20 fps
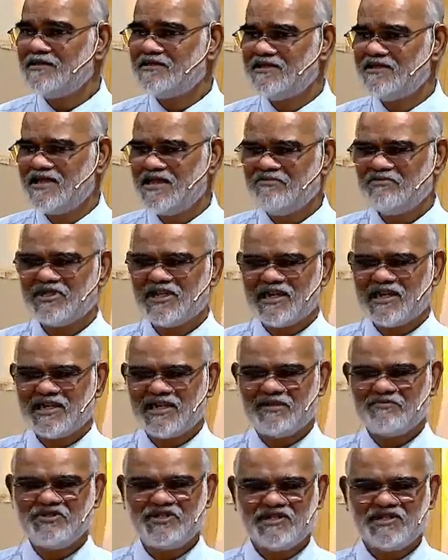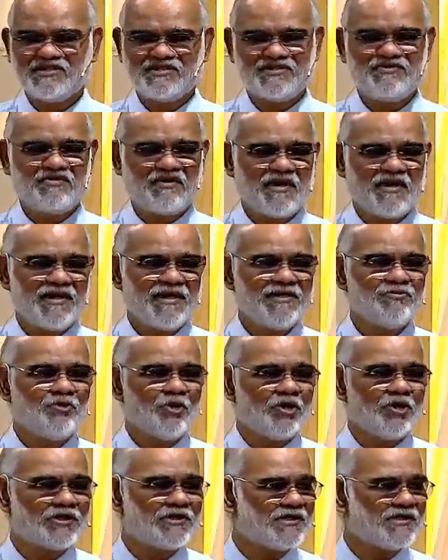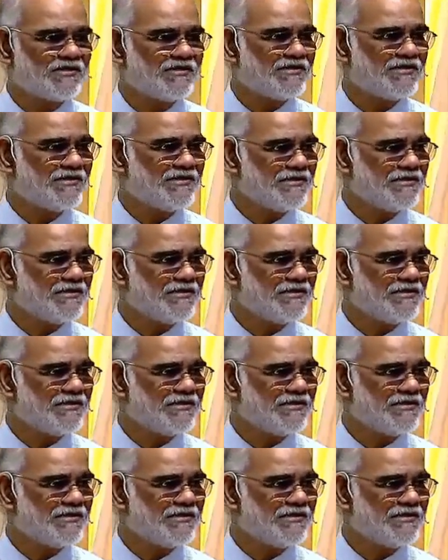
It seems like I'm just treading water.